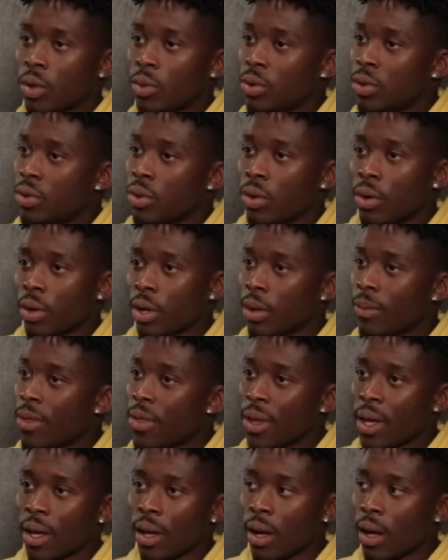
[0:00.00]
auditorium,
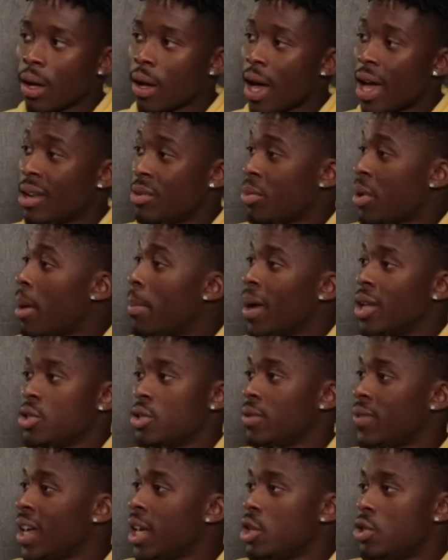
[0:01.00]
theatre, and a bunch
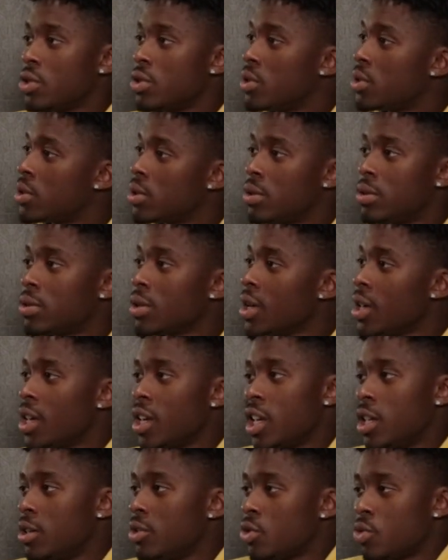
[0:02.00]
of agents and
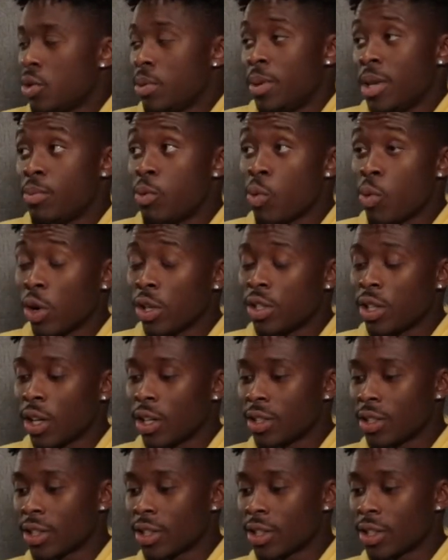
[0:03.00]
industry people watch us.